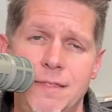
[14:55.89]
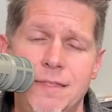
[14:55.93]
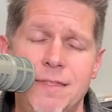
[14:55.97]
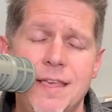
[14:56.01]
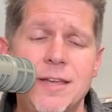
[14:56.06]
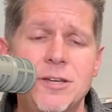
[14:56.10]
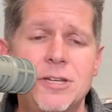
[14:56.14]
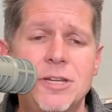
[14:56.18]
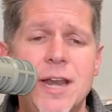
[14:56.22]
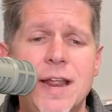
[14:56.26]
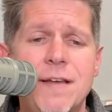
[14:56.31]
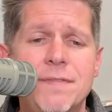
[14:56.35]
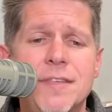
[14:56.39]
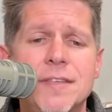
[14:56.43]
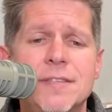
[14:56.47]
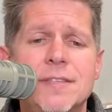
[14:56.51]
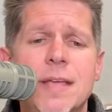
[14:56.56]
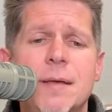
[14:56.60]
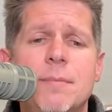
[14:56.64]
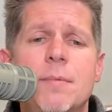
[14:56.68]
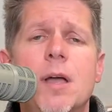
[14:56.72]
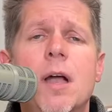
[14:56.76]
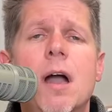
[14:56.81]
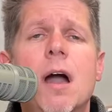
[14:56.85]
They should have the
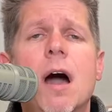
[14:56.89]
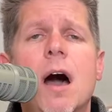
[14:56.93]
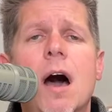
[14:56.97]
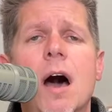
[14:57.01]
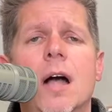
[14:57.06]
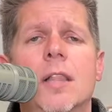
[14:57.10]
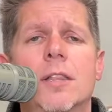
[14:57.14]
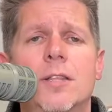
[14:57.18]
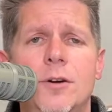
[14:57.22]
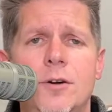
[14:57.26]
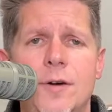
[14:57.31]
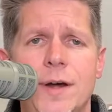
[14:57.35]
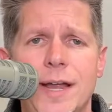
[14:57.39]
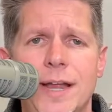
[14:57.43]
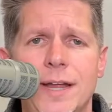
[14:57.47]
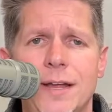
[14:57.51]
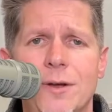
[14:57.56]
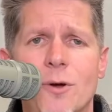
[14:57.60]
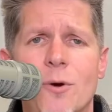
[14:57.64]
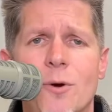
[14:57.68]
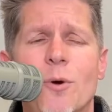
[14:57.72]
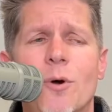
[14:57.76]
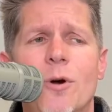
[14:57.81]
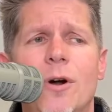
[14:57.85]
same
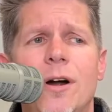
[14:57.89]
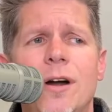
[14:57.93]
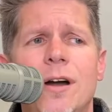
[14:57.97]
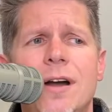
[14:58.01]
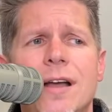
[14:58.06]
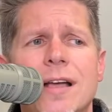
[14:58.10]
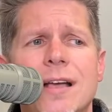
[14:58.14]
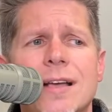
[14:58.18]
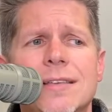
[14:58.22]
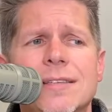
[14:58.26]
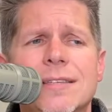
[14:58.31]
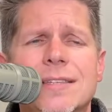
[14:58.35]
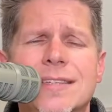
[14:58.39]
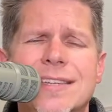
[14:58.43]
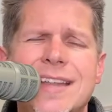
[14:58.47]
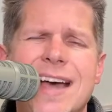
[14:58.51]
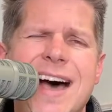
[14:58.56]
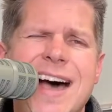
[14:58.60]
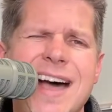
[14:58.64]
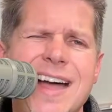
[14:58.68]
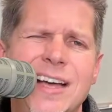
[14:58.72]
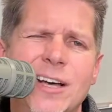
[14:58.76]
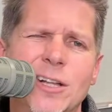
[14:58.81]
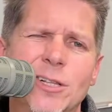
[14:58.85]
coloring or
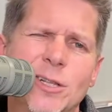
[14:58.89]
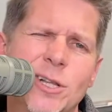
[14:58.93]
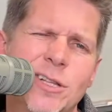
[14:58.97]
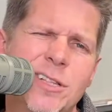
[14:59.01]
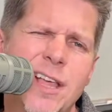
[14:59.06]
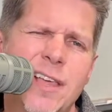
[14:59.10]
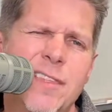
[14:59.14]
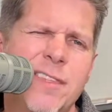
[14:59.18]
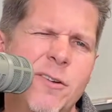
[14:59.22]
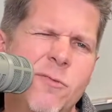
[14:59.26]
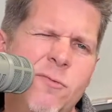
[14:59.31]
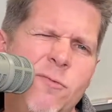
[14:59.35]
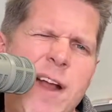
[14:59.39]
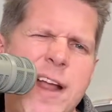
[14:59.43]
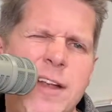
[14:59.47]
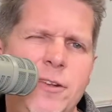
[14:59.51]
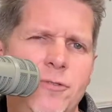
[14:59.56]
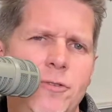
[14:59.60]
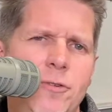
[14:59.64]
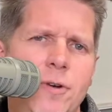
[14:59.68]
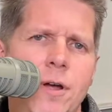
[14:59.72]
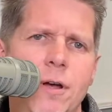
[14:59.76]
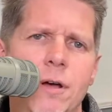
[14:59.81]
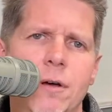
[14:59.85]
style, look like they're
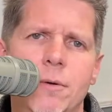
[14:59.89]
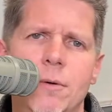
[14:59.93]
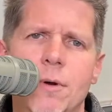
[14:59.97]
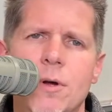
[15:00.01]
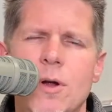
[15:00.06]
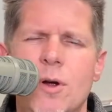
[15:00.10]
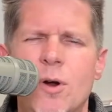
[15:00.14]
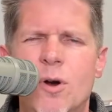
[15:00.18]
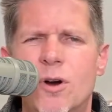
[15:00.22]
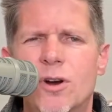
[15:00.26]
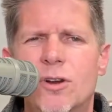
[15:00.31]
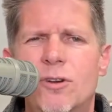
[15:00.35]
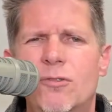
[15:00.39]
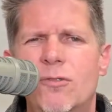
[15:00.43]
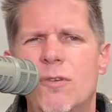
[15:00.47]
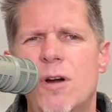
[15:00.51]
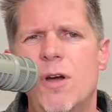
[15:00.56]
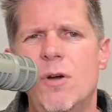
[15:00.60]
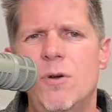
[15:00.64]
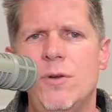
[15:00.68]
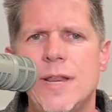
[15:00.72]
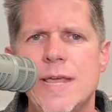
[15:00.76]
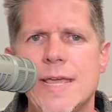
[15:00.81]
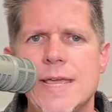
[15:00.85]
retro or
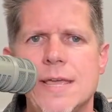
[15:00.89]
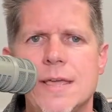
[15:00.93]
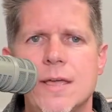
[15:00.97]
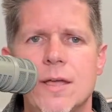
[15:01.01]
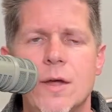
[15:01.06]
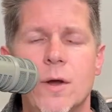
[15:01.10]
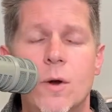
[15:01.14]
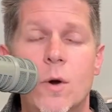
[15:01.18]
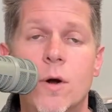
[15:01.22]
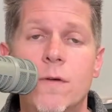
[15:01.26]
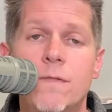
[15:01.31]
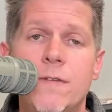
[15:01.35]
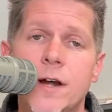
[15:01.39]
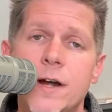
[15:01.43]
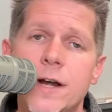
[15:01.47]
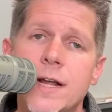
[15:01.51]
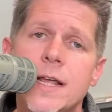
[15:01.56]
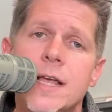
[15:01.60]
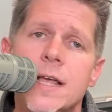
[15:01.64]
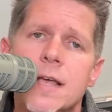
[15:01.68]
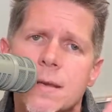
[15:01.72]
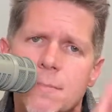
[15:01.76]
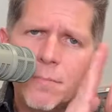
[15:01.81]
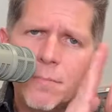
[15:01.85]
grody or
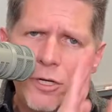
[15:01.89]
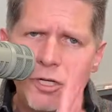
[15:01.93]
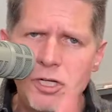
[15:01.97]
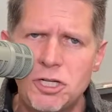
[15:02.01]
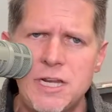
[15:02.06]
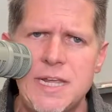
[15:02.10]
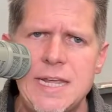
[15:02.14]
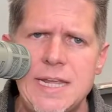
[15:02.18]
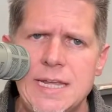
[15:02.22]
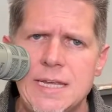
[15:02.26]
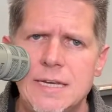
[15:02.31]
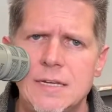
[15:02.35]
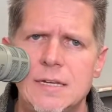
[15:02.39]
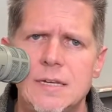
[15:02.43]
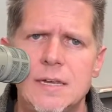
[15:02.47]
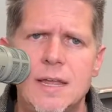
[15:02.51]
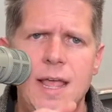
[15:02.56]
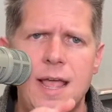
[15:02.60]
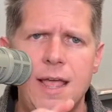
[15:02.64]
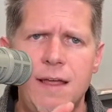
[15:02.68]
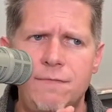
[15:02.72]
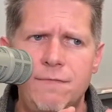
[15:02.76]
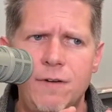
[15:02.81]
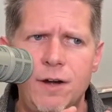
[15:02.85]
very
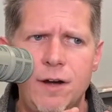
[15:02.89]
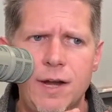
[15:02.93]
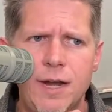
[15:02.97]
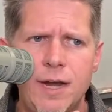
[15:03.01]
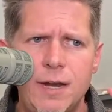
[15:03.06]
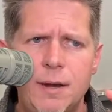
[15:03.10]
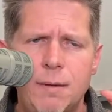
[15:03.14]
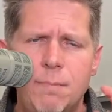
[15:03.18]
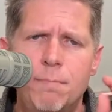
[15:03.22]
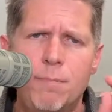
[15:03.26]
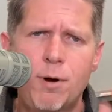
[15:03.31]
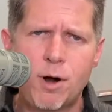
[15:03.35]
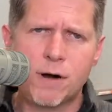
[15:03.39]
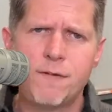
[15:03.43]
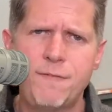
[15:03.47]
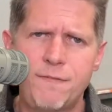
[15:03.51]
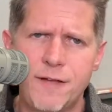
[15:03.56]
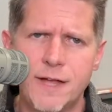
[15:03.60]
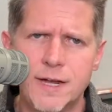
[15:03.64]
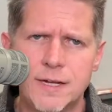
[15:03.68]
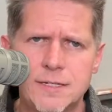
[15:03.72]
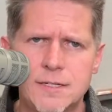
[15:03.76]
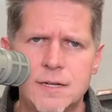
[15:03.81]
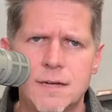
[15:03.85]
machined and very
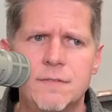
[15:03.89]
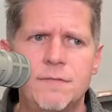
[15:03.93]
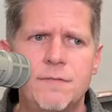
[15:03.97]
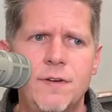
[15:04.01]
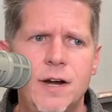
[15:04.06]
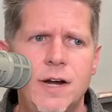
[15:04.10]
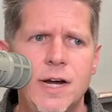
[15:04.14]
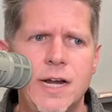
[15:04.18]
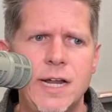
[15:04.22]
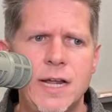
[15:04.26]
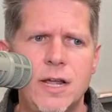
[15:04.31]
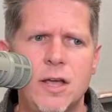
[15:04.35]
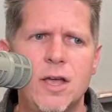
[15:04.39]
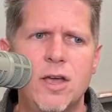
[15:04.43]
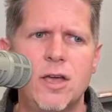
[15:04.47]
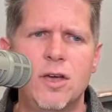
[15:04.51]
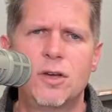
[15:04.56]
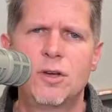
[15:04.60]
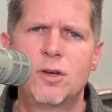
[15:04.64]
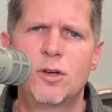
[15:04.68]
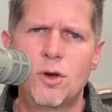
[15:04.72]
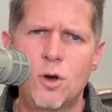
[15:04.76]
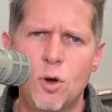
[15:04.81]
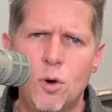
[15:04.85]
perfect and very
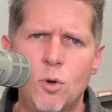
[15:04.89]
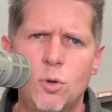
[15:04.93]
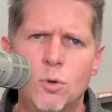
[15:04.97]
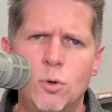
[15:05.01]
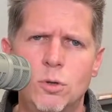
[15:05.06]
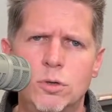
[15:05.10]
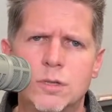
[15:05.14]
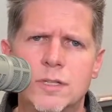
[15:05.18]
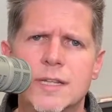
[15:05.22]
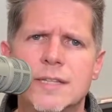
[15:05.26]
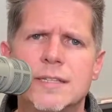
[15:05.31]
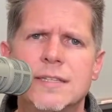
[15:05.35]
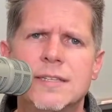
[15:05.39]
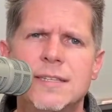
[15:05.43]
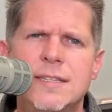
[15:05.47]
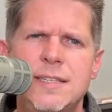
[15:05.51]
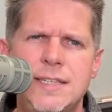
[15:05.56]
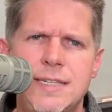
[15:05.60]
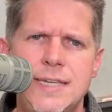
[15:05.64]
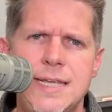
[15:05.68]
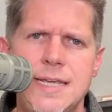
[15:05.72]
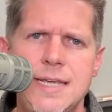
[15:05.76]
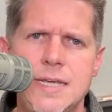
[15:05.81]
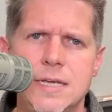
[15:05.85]
cold and
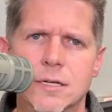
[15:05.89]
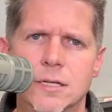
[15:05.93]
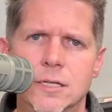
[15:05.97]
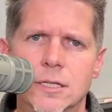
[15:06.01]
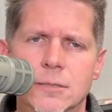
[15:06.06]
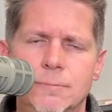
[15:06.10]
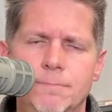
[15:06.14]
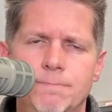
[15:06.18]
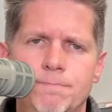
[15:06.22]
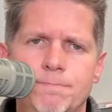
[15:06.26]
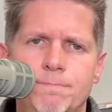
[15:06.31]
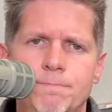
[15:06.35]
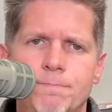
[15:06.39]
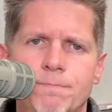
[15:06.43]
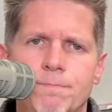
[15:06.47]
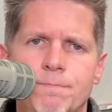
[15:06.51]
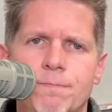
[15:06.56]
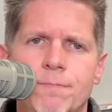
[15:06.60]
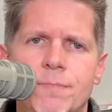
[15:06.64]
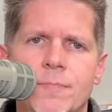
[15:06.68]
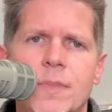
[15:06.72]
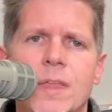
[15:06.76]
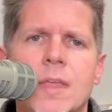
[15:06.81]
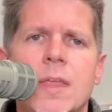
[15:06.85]
steel.
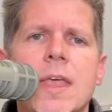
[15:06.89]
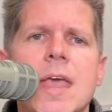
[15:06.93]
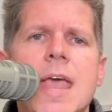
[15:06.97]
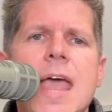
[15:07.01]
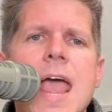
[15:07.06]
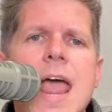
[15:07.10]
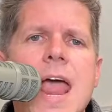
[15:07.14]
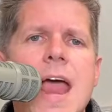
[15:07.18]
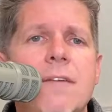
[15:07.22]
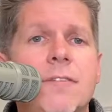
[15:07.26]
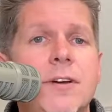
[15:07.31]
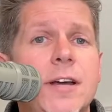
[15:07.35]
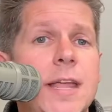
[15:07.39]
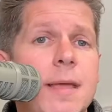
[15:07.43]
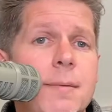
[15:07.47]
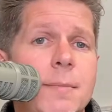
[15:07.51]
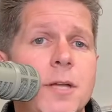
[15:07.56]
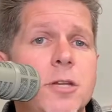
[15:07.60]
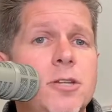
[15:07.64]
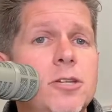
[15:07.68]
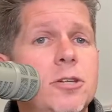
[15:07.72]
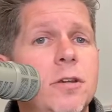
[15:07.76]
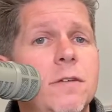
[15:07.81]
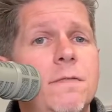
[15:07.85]
Every
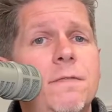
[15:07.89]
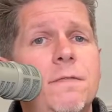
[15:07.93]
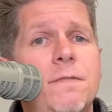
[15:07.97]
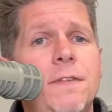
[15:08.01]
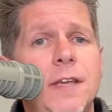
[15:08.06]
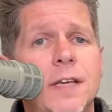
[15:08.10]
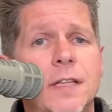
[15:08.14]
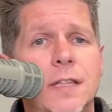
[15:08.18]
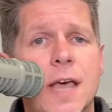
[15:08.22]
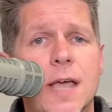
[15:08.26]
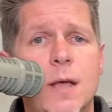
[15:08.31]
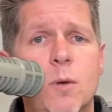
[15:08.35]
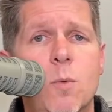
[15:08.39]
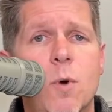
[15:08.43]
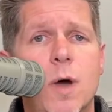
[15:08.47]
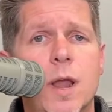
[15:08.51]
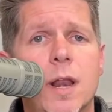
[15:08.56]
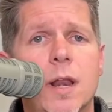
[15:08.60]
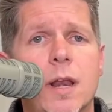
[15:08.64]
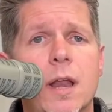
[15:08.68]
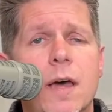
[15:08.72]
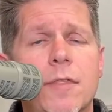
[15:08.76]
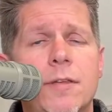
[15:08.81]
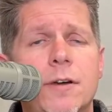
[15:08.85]
image should feel like
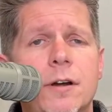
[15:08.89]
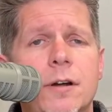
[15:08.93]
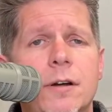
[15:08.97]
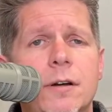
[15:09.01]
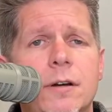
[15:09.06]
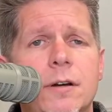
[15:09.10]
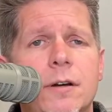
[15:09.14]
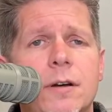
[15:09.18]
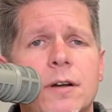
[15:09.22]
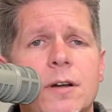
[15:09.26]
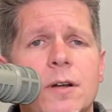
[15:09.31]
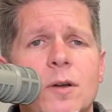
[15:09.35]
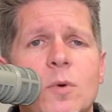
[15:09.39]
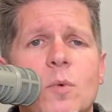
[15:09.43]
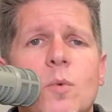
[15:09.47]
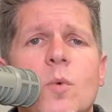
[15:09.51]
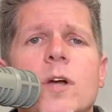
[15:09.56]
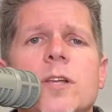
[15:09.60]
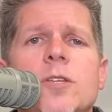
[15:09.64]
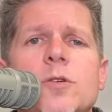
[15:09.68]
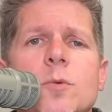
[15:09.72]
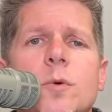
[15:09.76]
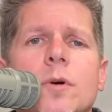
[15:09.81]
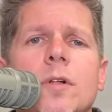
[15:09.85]
one another,
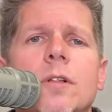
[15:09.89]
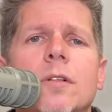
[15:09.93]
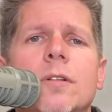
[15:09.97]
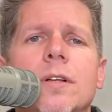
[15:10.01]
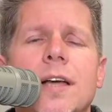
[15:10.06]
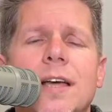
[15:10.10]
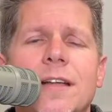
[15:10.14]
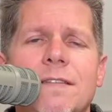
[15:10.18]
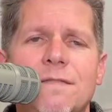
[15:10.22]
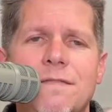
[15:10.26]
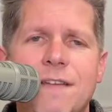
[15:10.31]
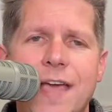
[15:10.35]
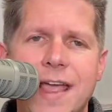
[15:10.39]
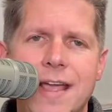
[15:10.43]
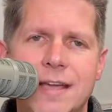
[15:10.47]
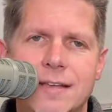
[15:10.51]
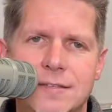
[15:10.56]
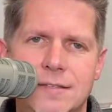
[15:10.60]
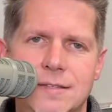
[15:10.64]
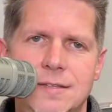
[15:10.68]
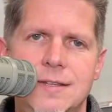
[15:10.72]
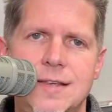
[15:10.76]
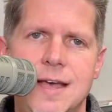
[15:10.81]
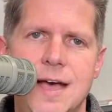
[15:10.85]
which will convey a
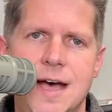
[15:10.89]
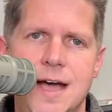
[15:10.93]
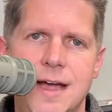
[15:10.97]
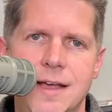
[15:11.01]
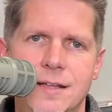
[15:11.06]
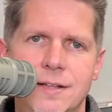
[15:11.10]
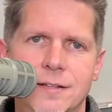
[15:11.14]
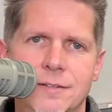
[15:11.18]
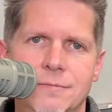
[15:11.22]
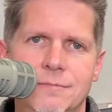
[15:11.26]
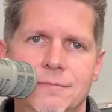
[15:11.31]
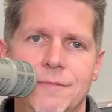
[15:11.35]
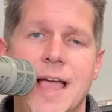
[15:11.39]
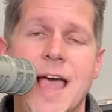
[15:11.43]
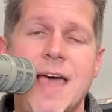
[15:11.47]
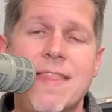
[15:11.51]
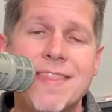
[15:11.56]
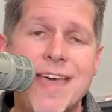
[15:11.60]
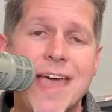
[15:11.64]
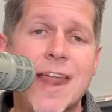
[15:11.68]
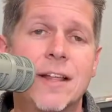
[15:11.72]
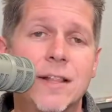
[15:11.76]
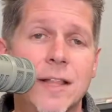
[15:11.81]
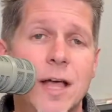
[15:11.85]
style,
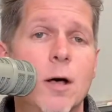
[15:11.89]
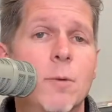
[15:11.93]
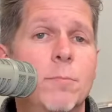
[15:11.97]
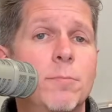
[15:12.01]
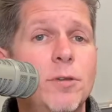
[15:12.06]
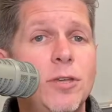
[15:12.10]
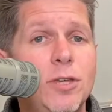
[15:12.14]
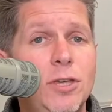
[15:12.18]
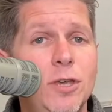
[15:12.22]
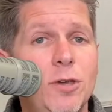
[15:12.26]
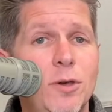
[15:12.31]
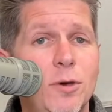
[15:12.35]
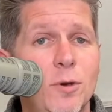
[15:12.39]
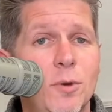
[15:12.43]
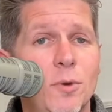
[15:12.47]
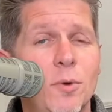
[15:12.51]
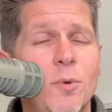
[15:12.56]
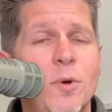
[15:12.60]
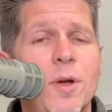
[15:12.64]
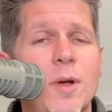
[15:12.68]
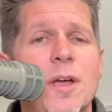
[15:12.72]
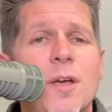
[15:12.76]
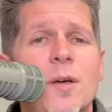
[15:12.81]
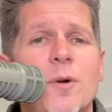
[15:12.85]
and that'll help
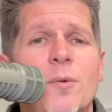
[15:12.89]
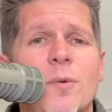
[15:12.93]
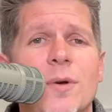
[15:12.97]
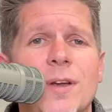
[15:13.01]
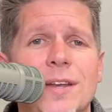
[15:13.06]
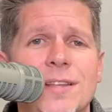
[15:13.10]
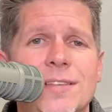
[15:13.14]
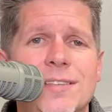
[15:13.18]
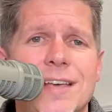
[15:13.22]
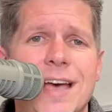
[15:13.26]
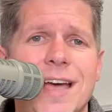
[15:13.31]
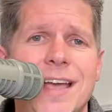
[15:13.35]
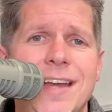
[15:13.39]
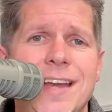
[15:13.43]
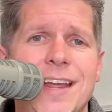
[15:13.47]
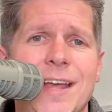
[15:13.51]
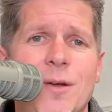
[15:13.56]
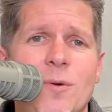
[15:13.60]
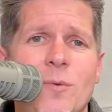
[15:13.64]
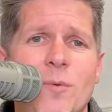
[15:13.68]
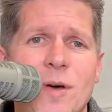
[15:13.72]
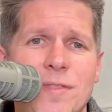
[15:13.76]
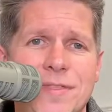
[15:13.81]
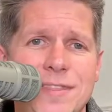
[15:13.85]
you when
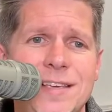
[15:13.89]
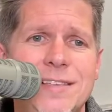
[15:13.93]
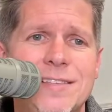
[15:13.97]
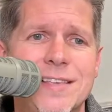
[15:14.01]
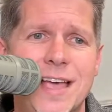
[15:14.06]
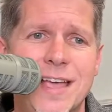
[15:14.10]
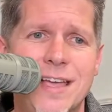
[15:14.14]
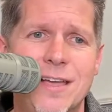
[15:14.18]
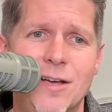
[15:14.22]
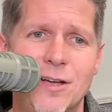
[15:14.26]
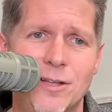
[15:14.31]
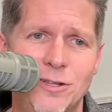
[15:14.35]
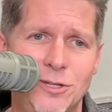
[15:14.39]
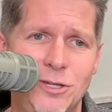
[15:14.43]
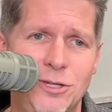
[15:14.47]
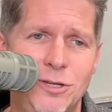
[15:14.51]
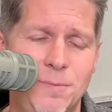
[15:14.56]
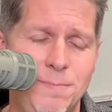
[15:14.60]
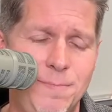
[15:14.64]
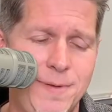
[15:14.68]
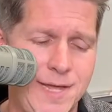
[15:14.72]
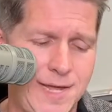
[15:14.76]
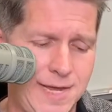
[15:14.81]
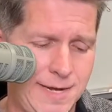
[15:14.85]
designing what these icons
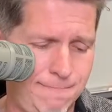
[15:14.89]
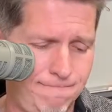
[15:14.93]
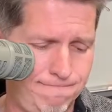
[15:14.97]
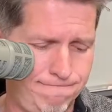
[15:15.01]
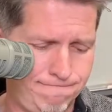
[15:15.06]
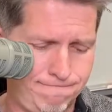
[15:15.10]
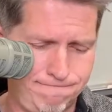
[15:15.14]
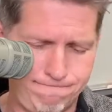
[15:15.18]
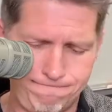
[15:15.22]
should be.